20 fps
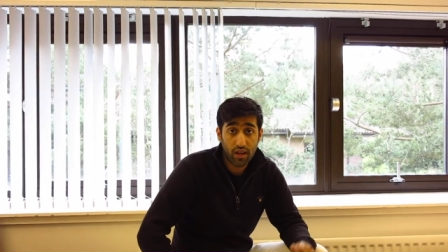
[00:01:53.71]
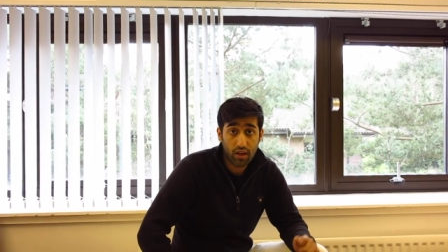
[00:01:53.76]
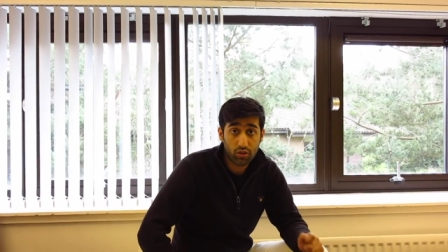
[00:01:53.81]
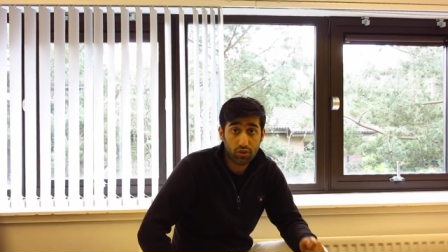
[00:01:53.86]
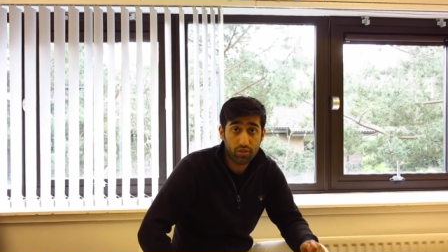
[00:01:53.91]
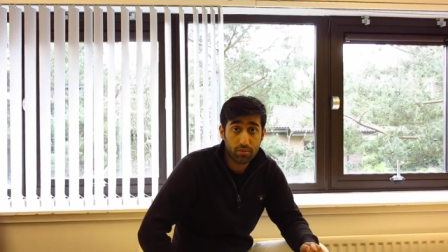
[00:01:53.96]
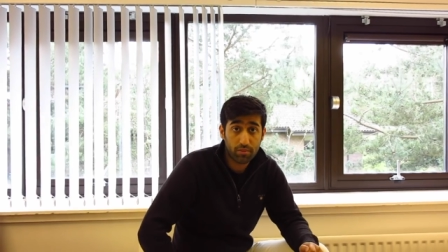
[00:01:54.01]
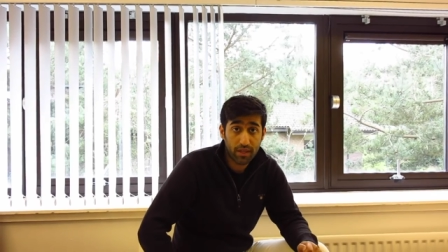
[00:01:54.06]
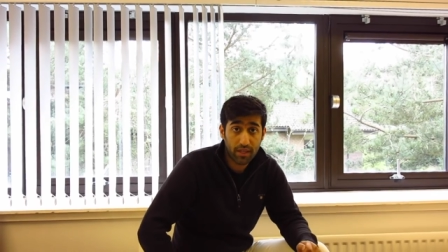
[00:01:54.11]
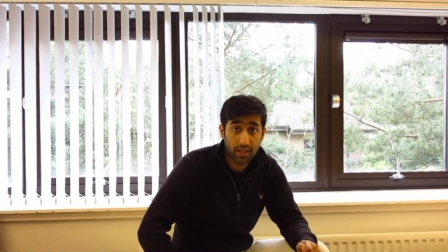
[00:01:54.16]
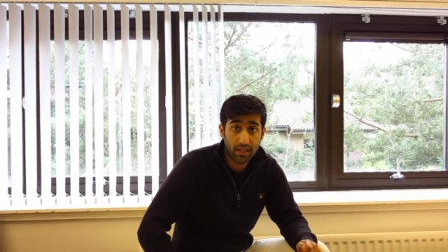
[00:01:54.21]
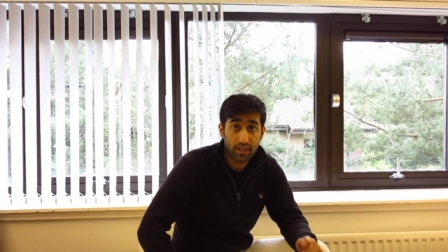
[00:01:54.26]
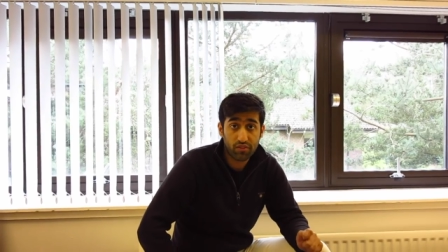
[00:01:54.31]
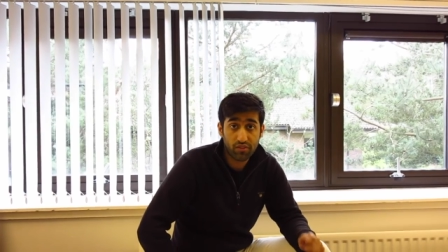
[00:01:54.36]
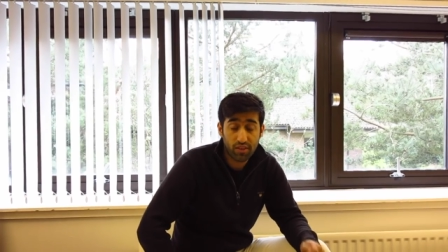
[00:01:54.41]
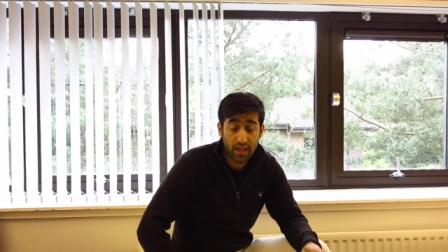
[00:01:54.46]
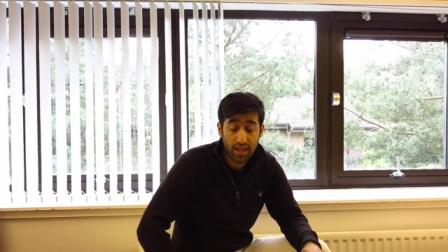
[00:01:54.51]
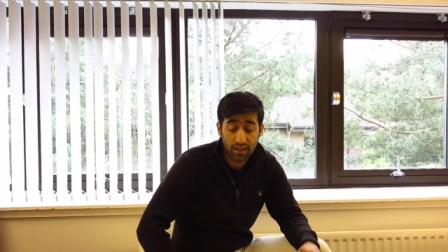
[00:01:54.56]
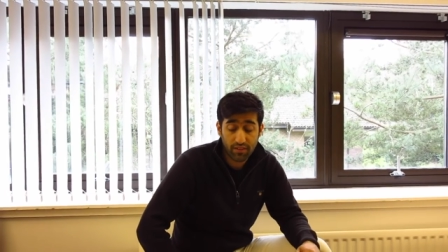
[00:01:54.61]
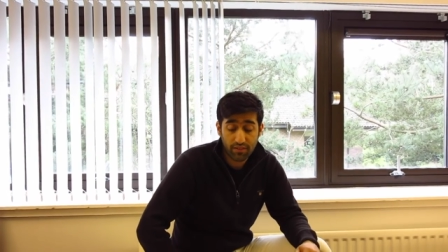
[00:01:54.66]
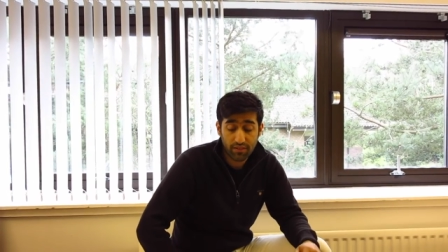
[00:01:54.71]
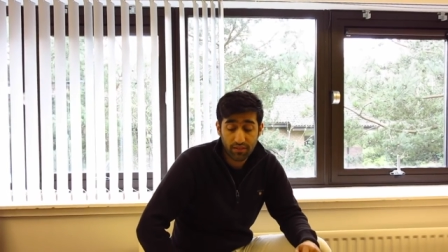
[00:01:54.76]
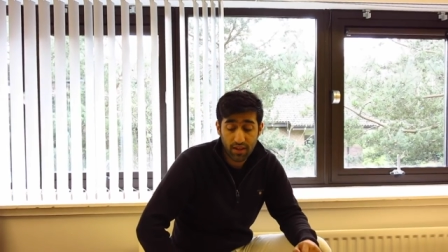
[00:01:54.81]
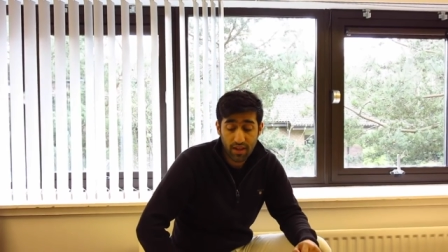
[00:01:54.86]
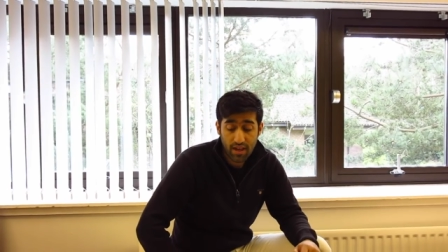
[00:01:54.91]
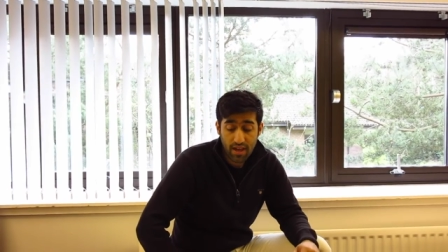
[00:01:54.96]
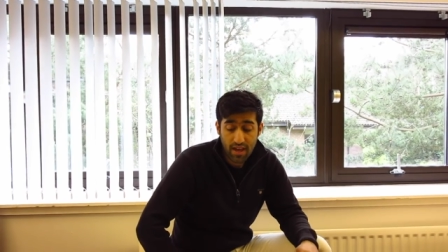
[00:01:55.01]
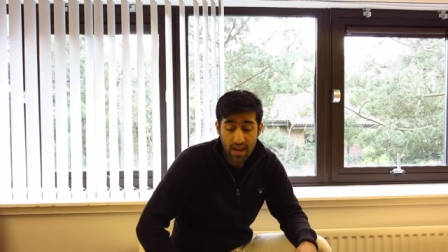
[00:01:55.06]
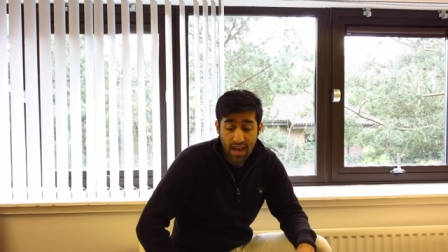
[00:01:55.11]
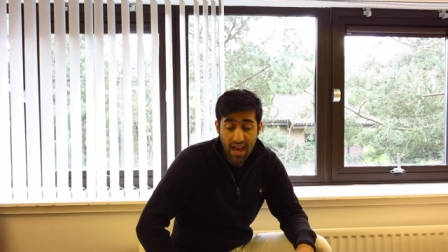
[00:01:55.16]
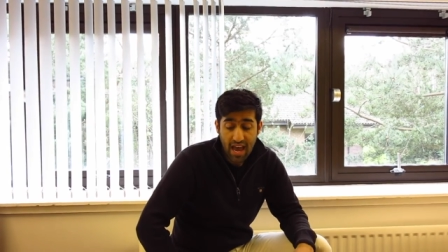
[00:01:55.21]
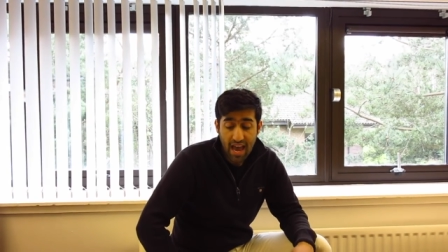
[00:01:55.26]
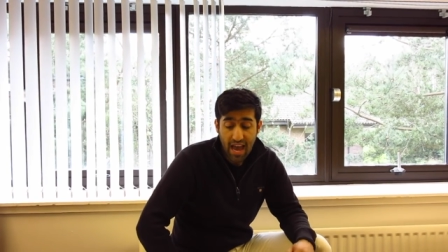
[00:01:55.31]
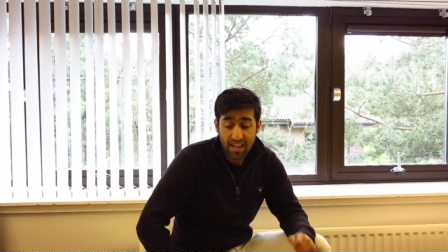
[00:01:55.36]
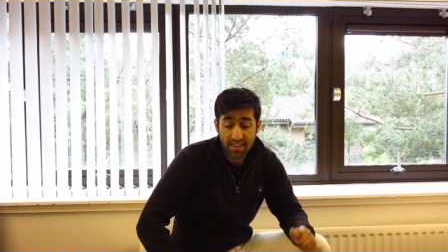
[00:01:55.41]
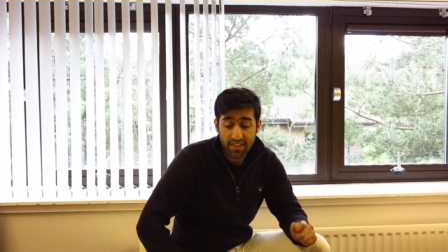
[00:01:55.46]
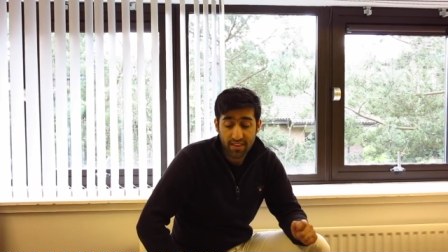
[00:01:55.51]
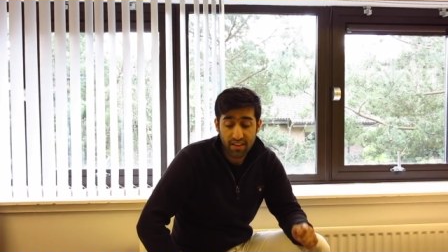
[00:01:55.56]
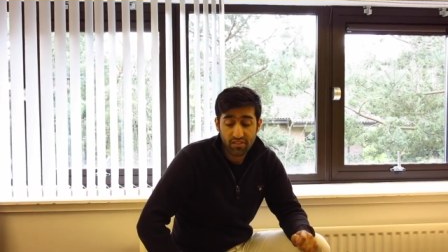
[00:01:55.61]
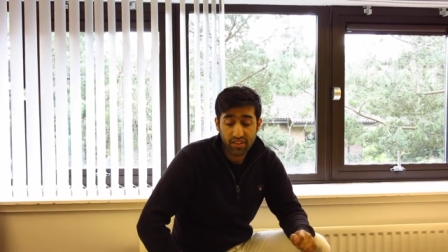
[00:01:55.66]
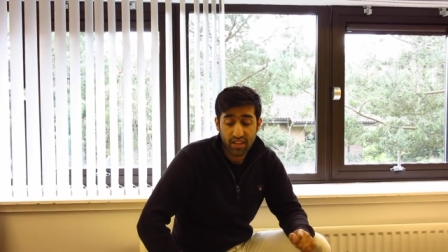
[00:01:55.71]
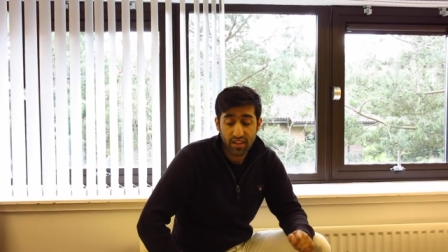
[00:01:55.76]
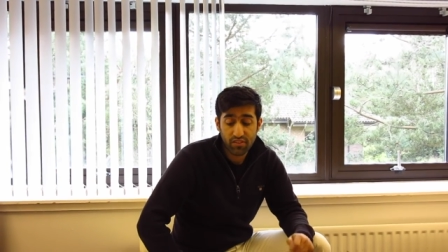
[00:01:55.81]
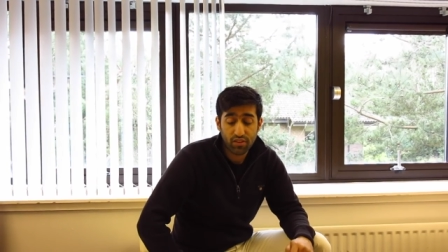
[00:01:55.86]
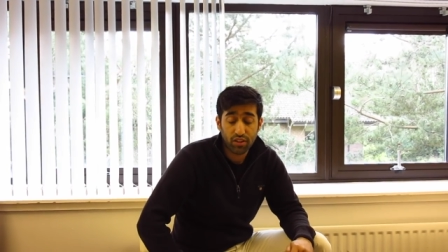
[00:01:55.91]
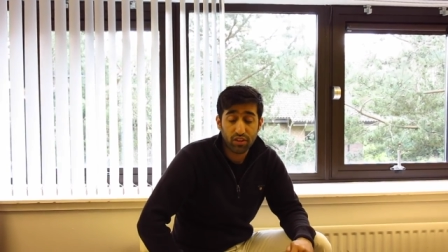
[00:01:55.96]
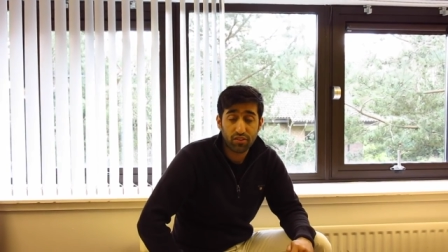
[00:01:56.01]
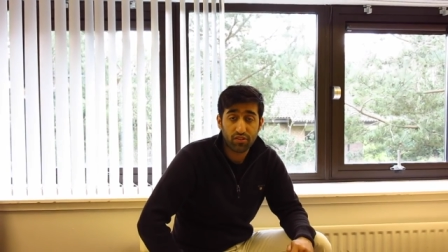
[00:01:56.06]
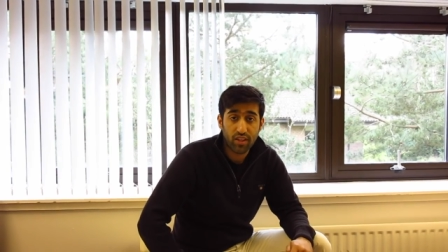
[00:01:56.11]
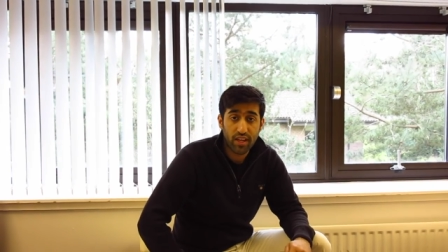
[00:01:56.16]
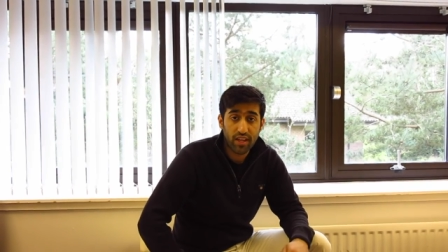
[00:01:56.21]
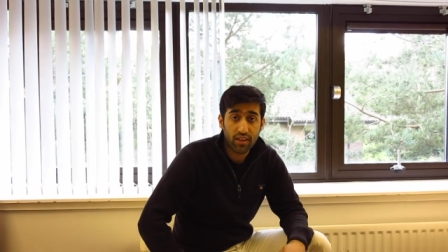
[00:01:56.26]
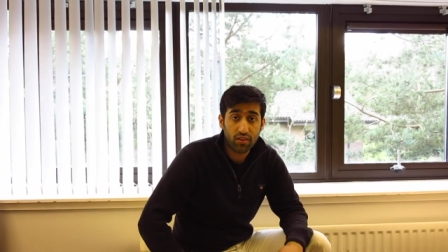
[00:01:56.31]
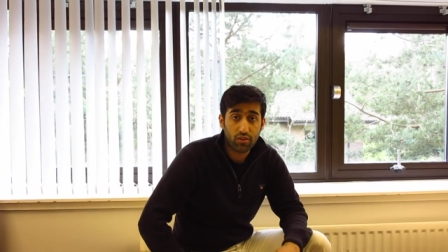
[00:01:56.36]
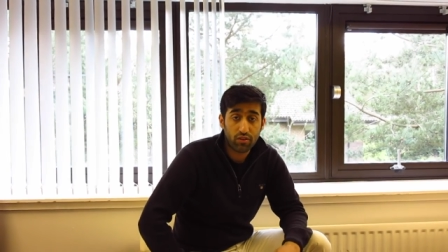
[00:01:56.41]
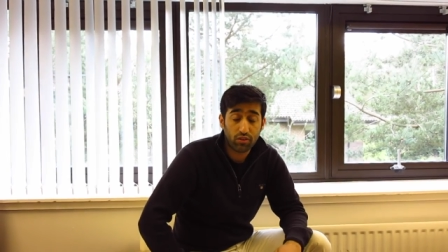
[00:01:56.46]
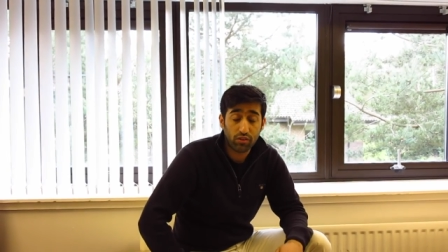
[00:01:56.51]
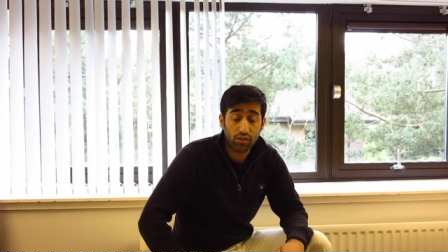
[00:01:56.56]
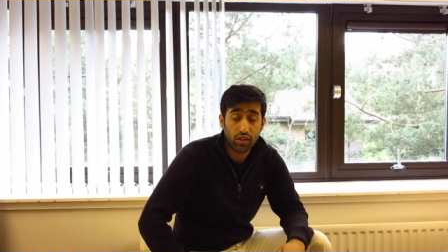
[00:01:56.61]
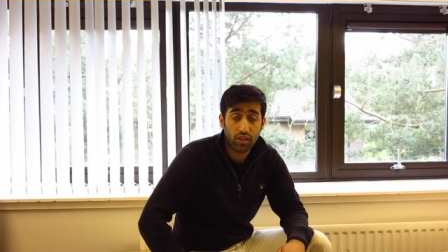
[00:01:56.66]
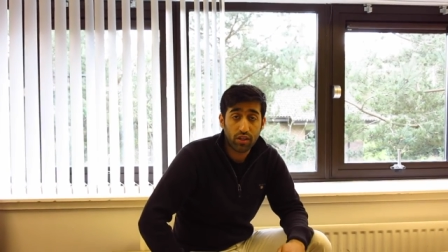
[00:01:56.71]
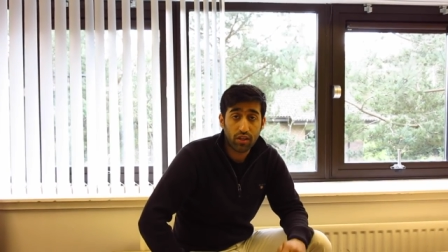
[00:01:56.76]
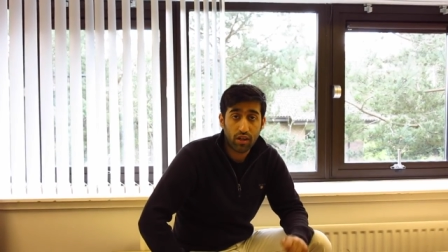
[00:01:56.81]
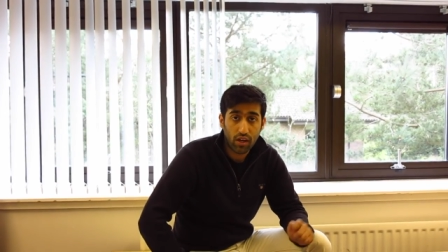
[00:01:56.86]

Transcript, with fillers: ultimately safe and this gives our stakeholder